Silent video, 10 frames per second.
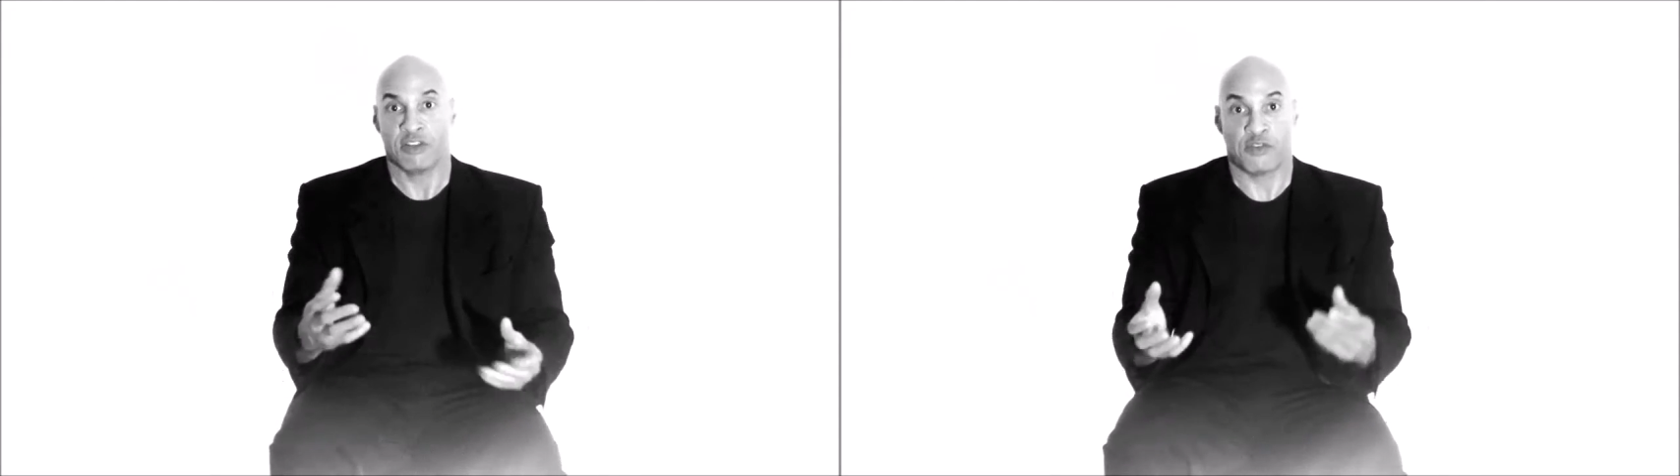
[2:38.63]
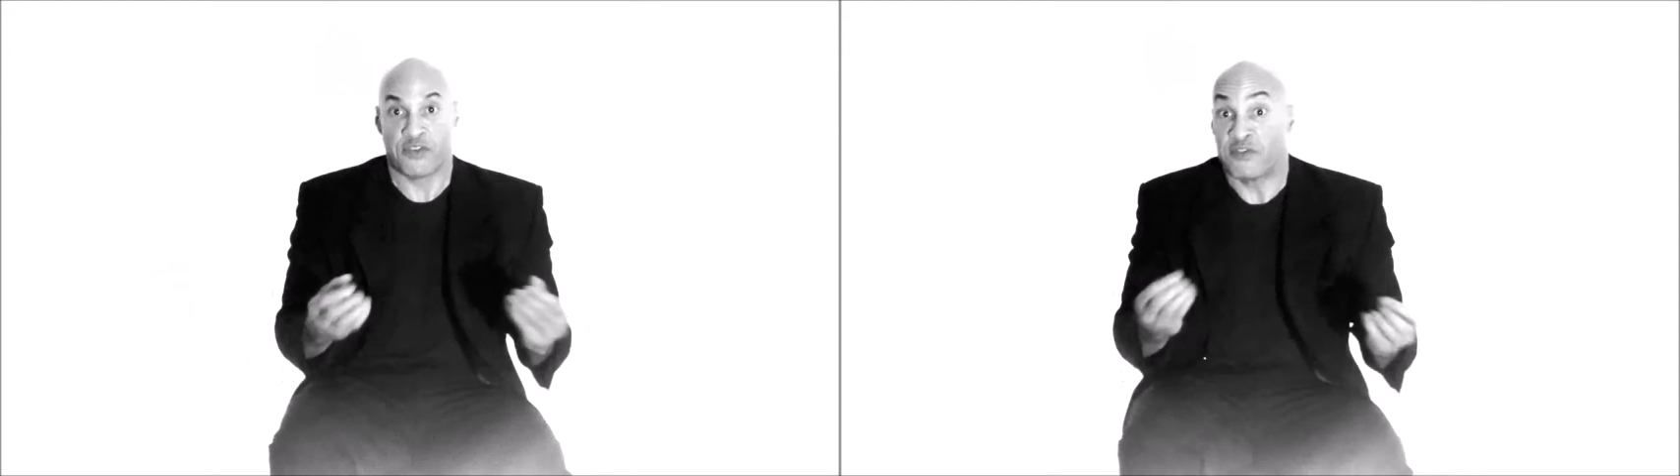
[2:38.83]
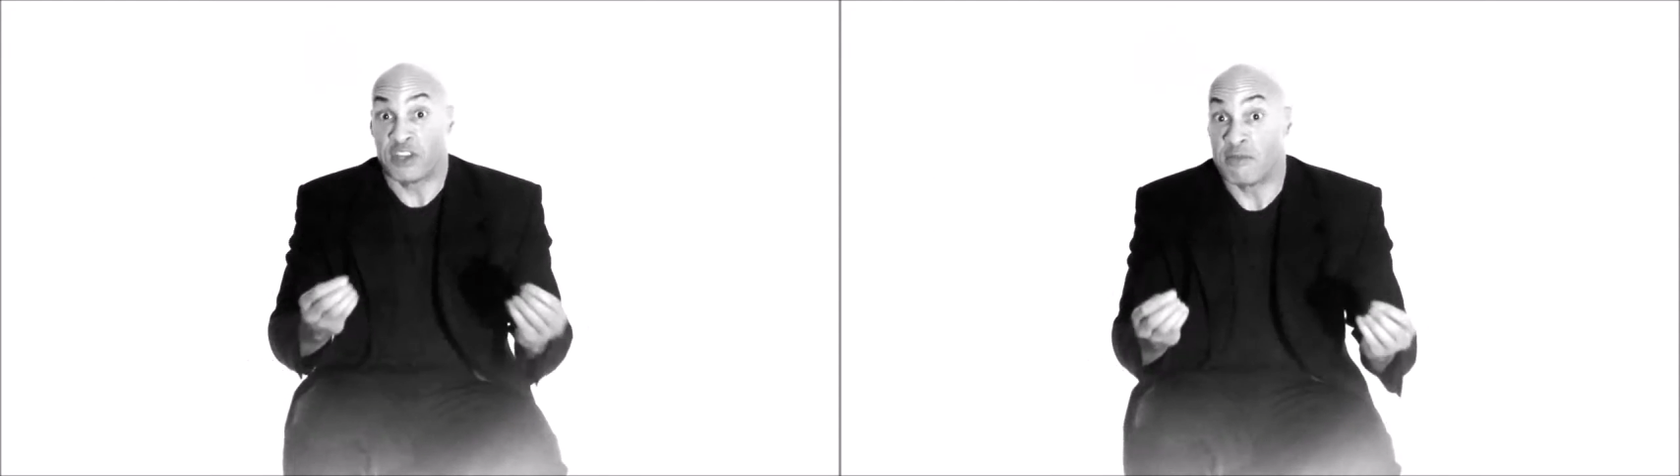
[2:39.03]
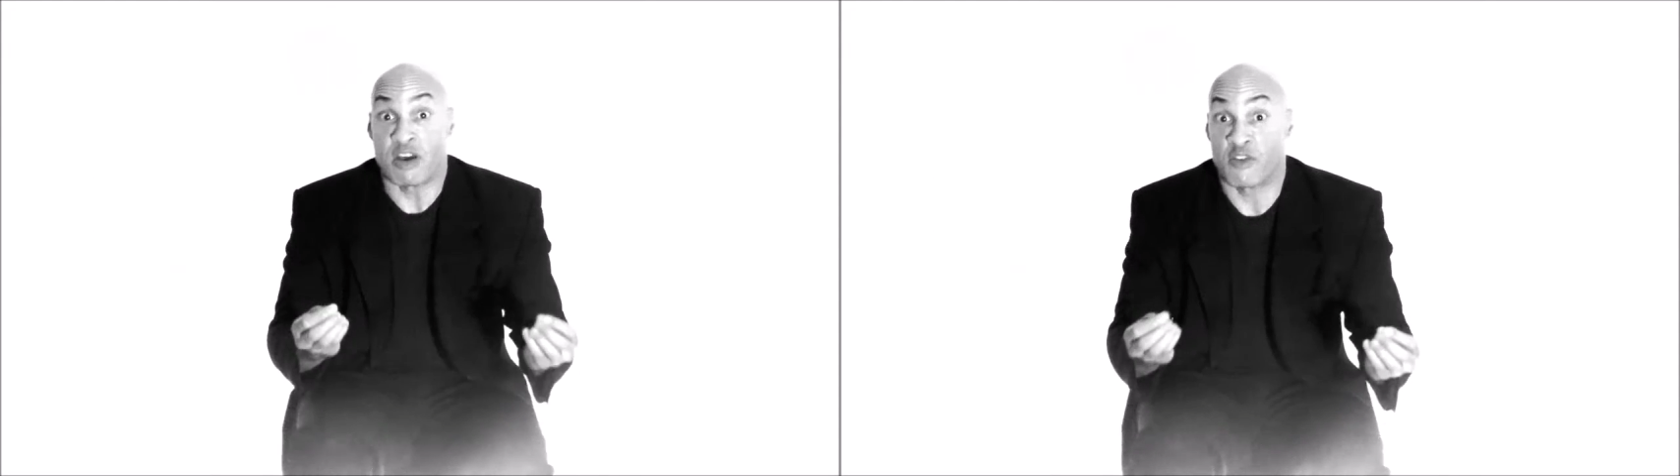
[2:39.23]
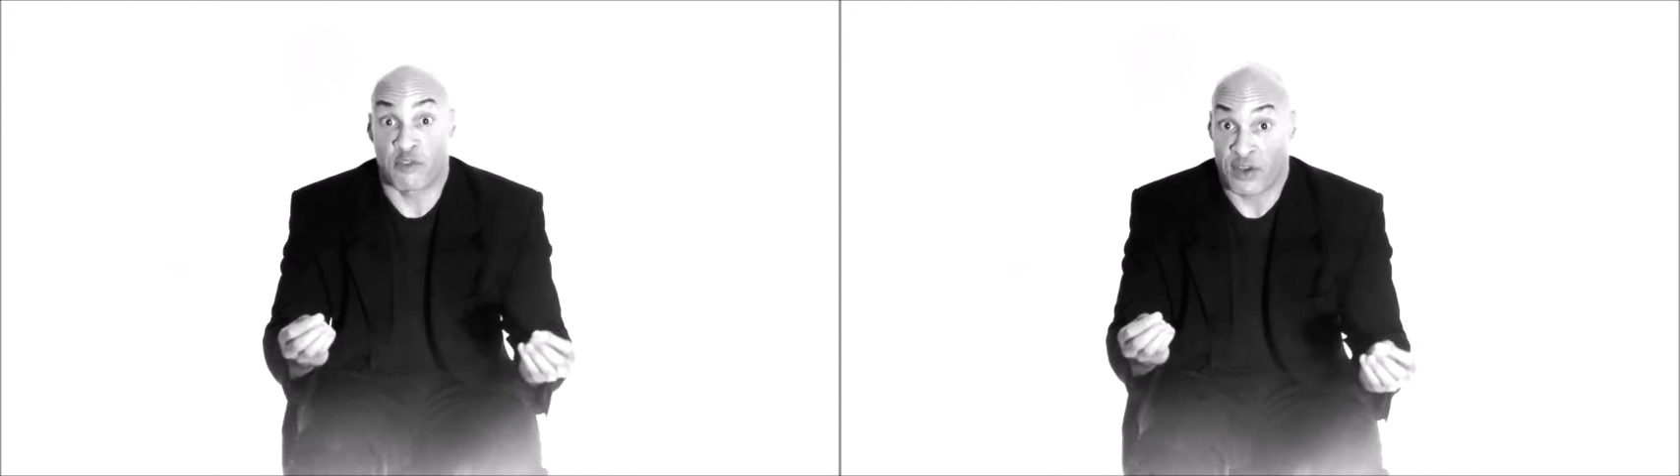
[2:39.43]
the 15
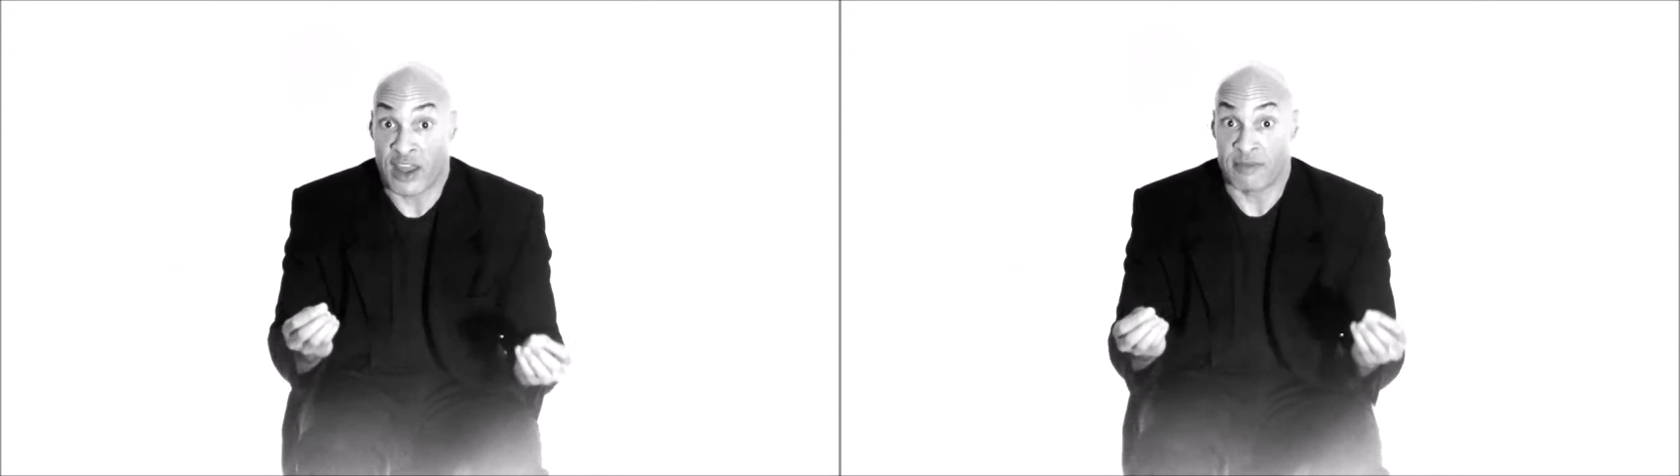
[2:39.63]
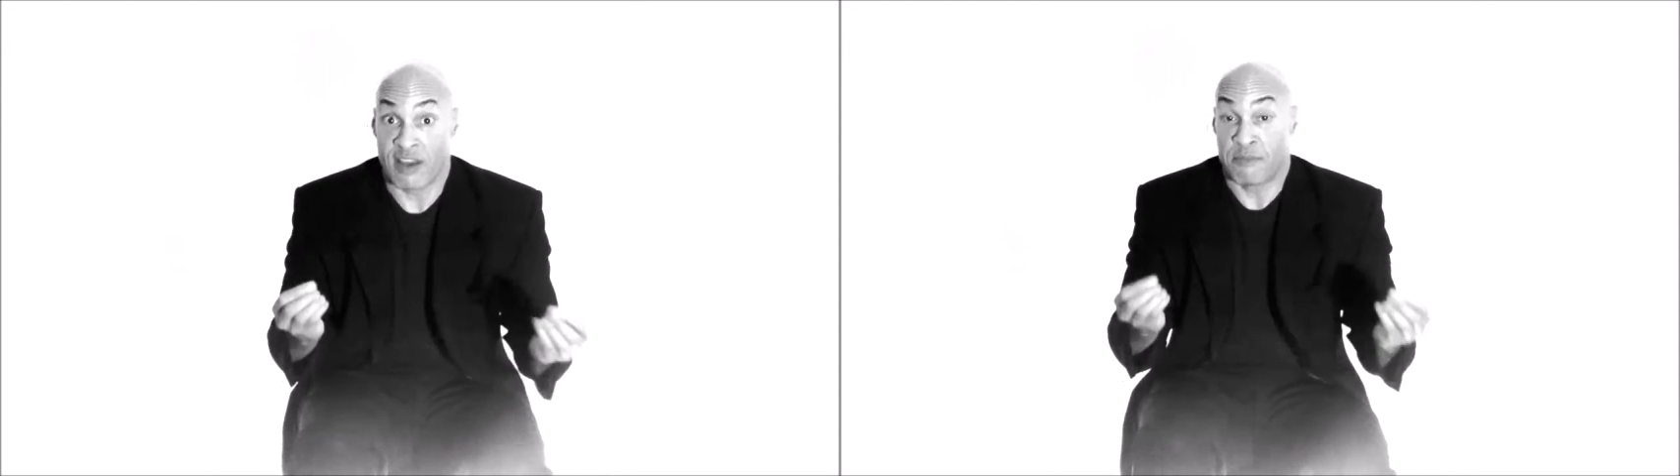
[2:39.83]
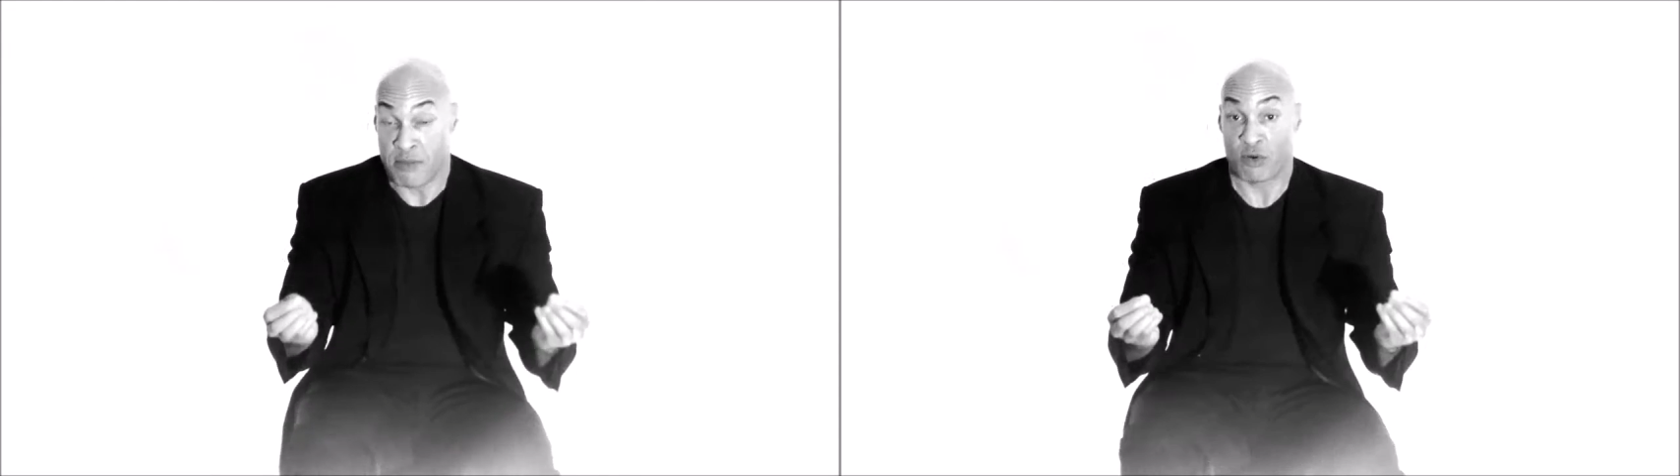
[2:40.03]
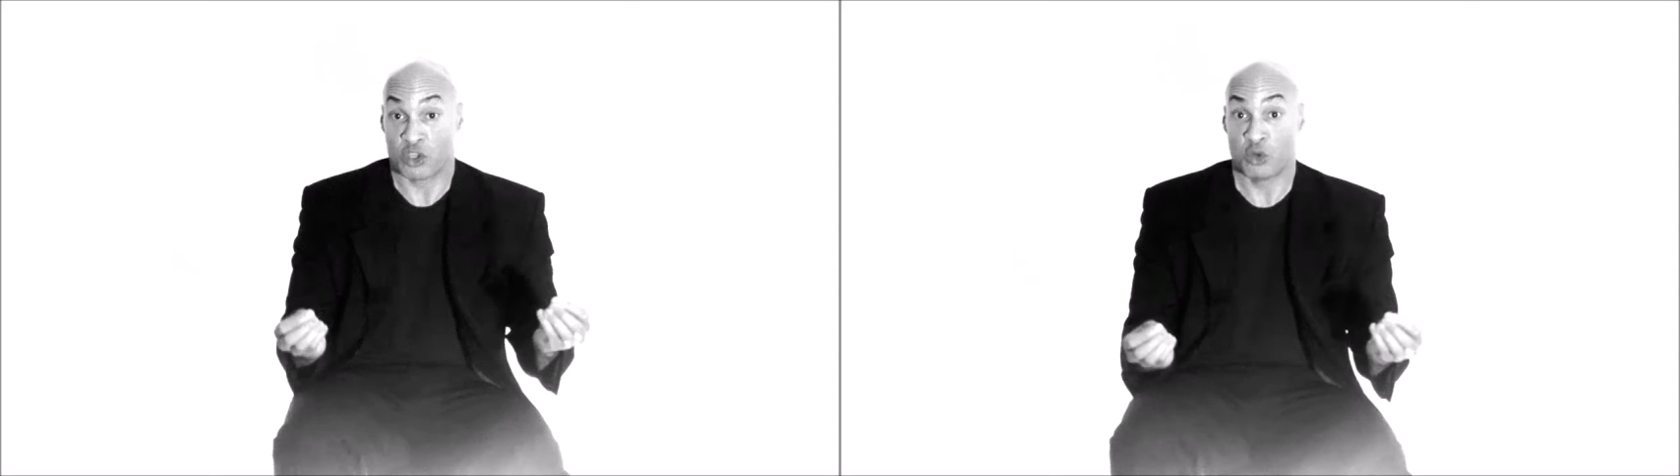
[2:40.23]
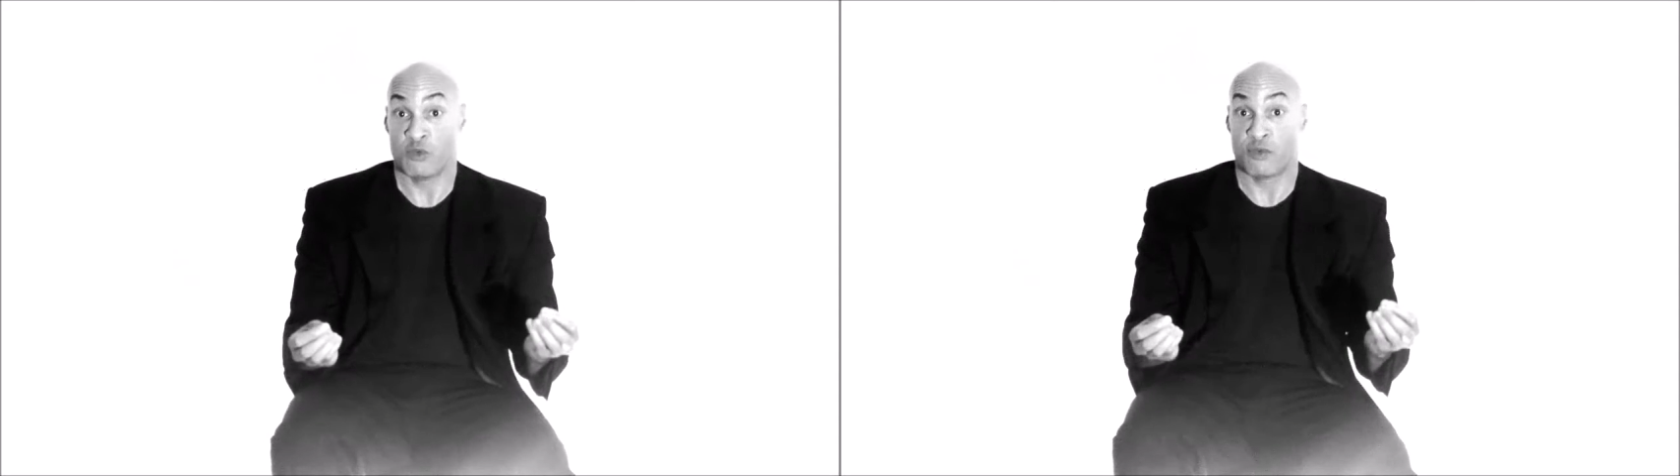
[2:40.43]
minutes of fame that
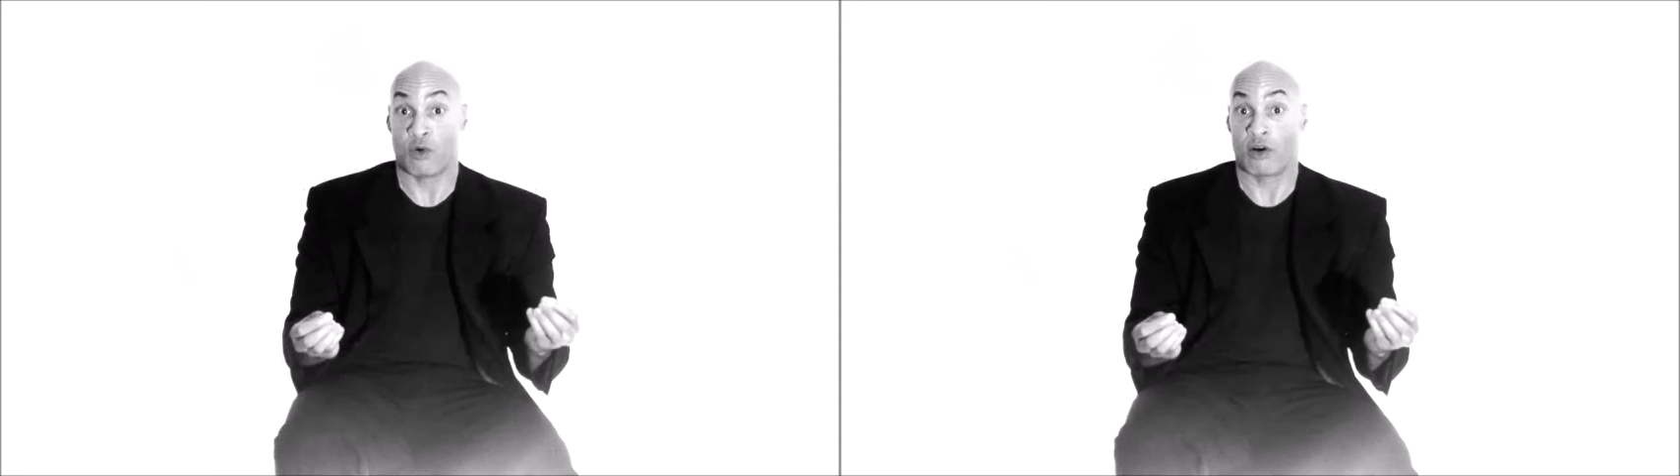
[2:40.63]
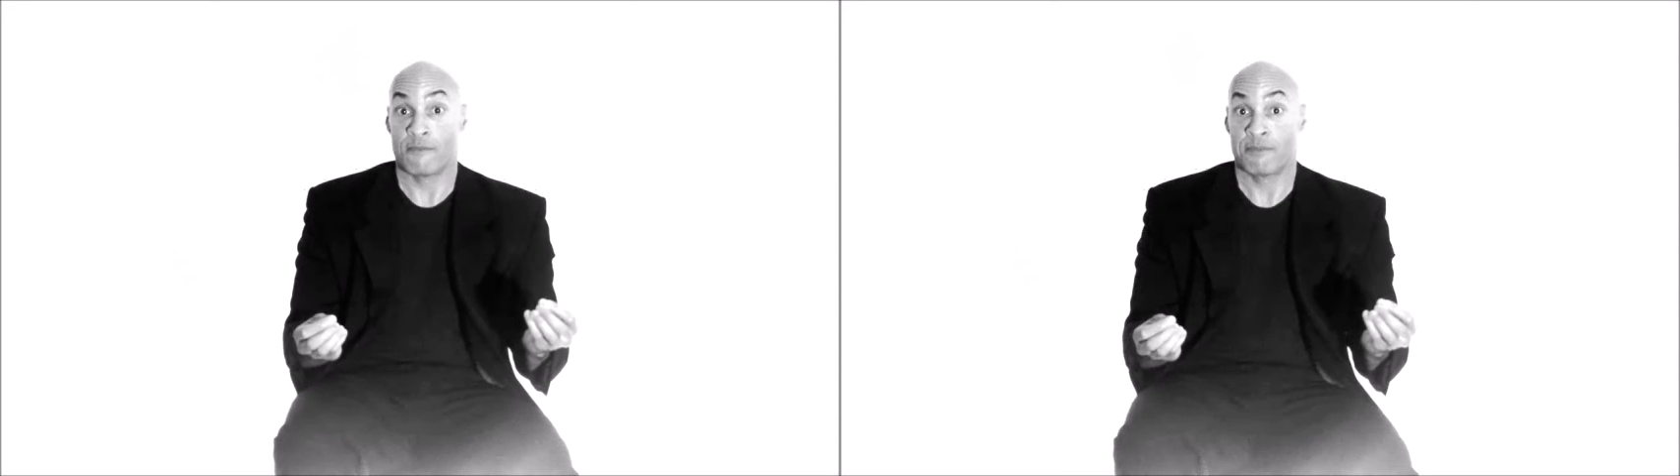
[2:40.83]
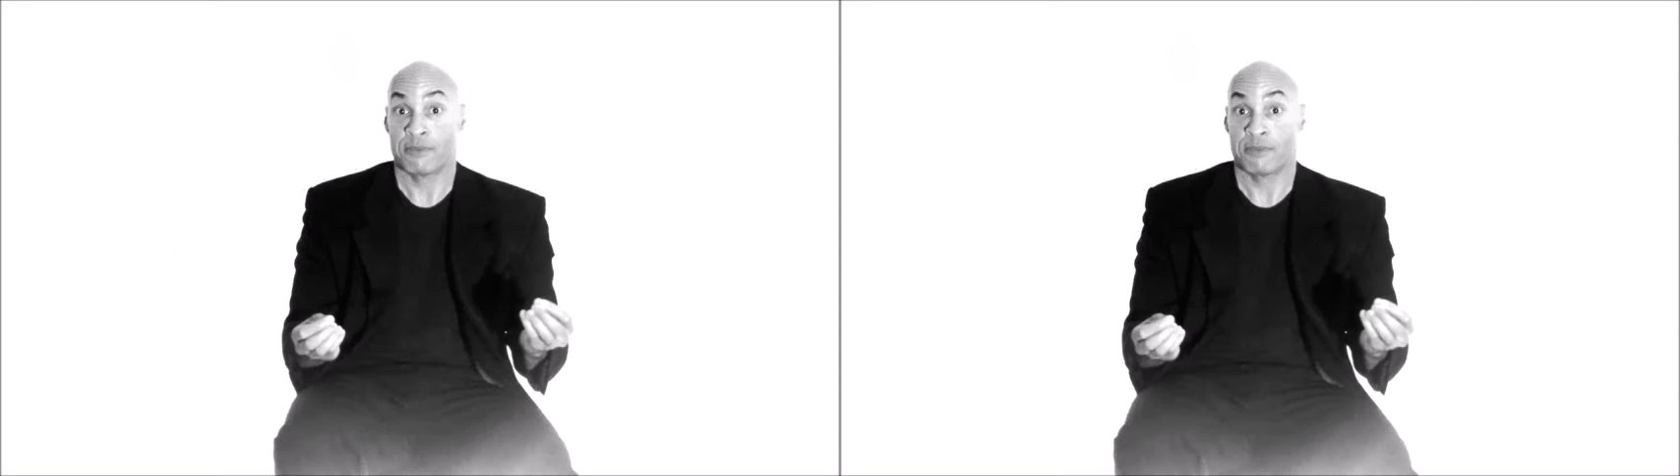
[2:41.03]
people are shooting for.